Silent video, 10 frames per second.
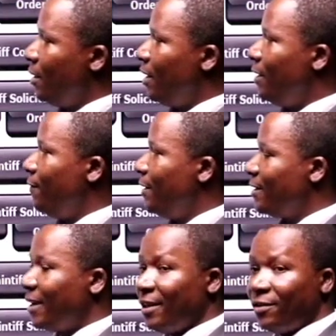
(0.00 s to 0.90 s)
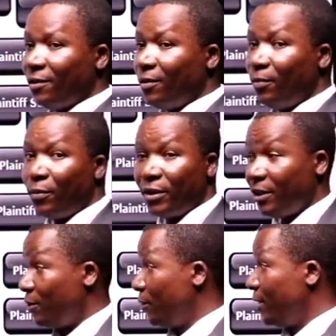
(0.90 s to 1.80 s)
defense counsel,
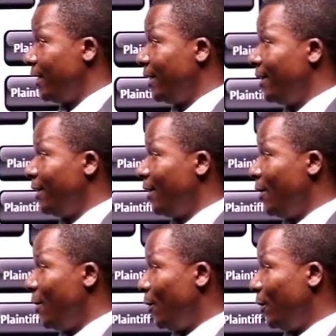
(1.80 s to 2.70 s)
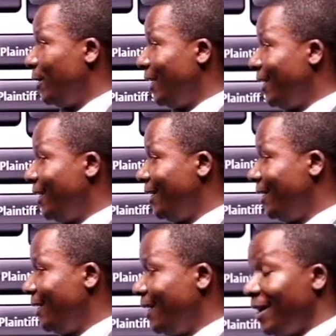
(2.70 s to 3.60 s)
prosecutor, orderly,
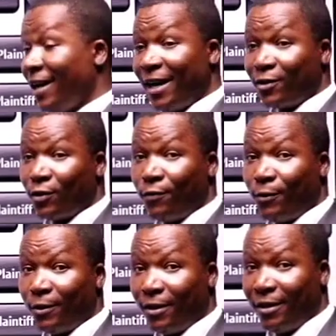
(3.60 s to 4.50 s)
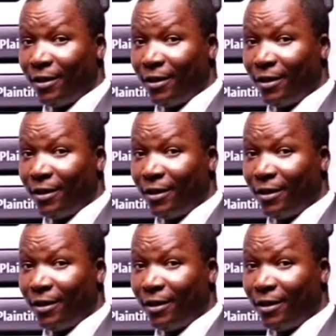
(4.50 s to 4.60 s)
and so forth.